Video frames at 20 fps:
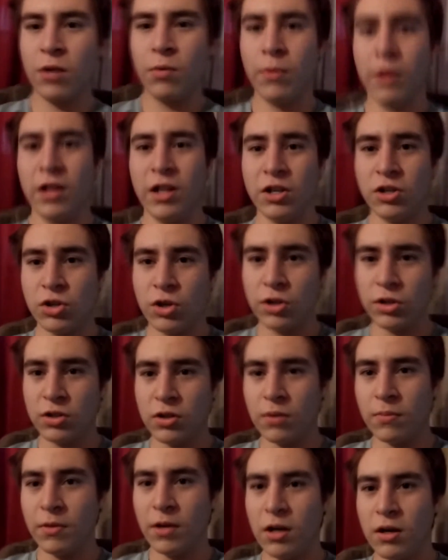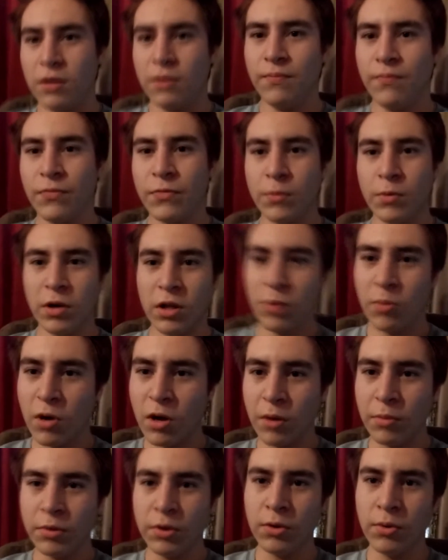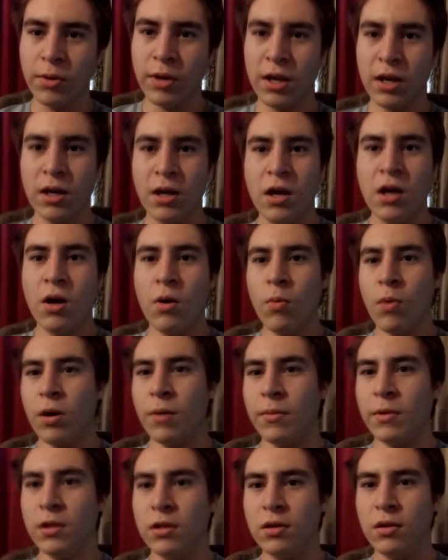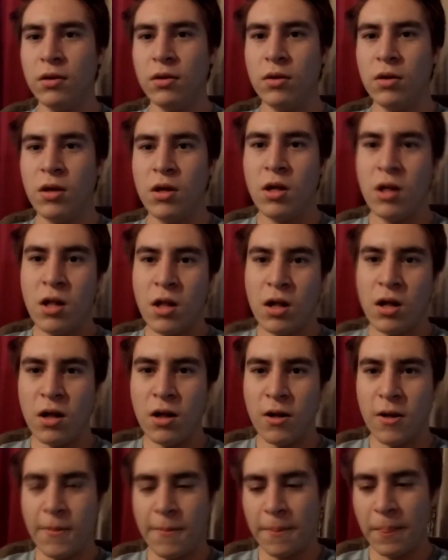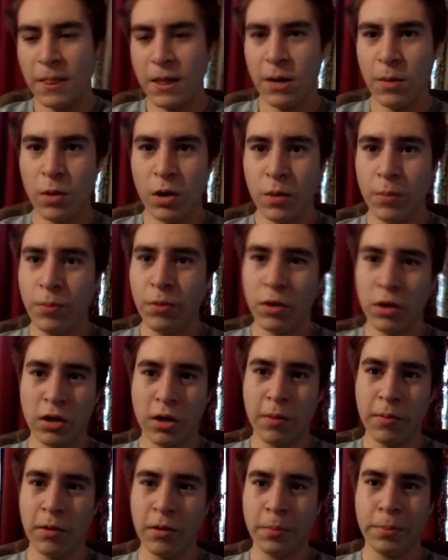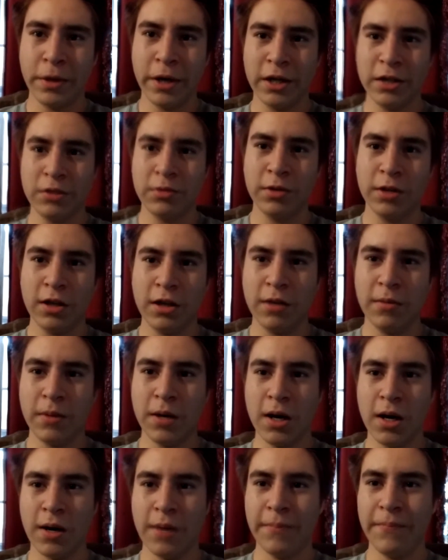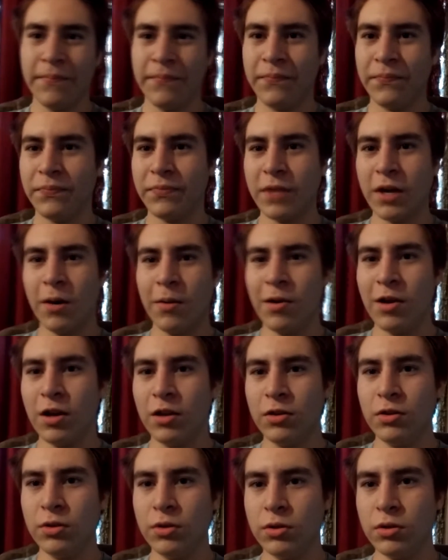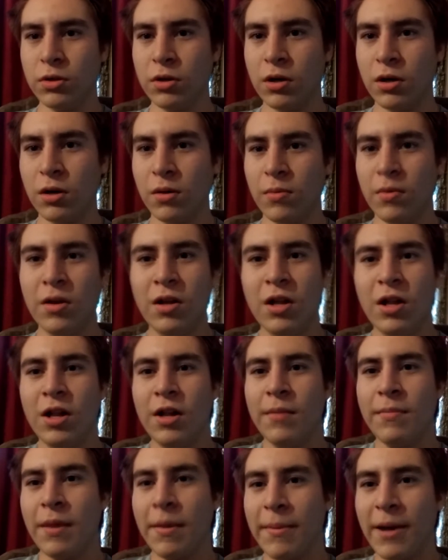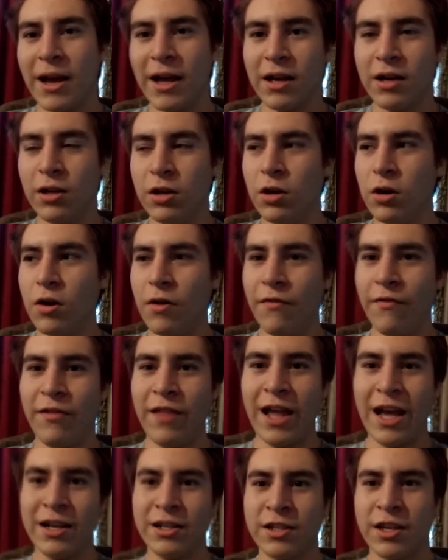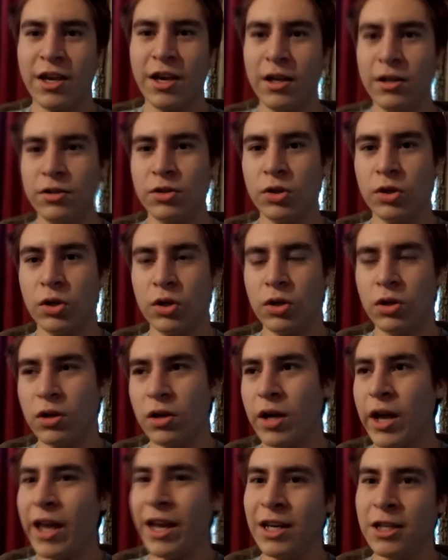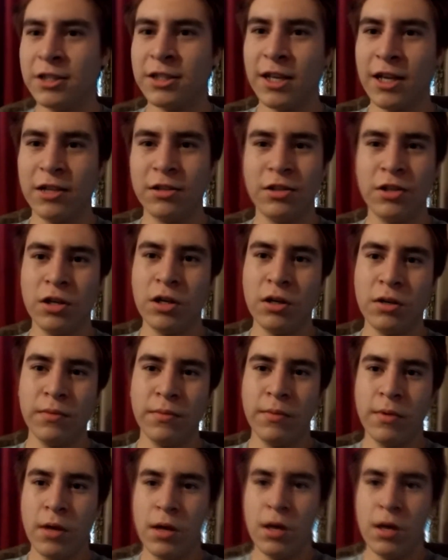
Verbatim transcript: could really trust them, you know, with what I'm doing, what I'm gonna do. I want to pull a couple of pranks with them. I want to do maybe like a little flash skits or any skits, you know,